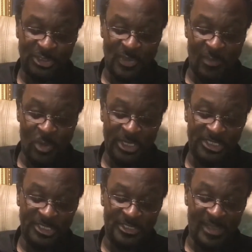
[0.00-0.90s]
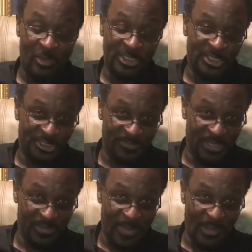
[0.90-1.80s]
So I wanted to
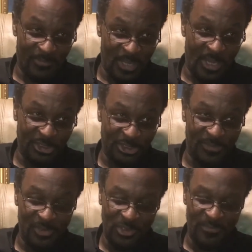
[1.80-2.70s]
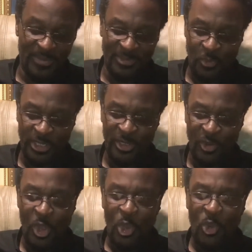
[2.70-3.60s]
speak about conscious community. People want to
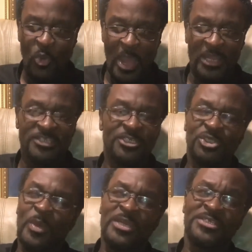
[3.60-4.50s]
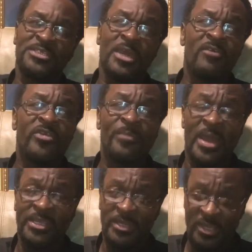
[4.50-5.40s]
know who I listen to. I listen to
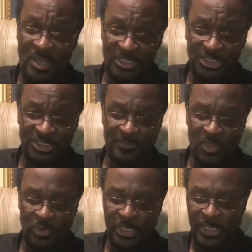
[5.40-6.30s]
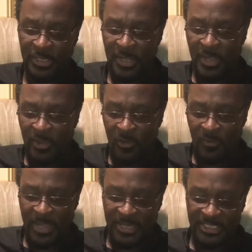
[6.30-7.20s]
everybody in the conscious community.
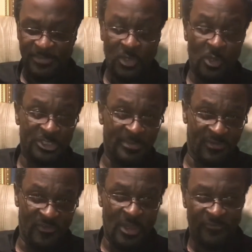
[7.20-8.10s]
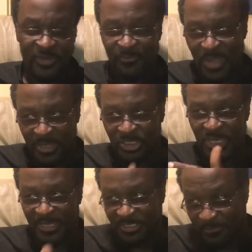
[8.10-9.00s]
I guess because I'm involved in
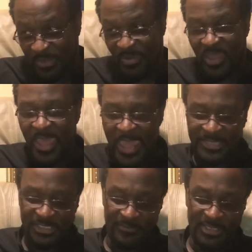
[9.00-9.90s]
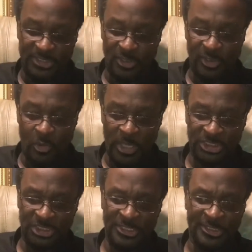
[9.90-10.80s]
apologetics and people are asking me certain
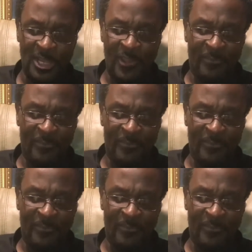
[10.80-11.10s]
questions.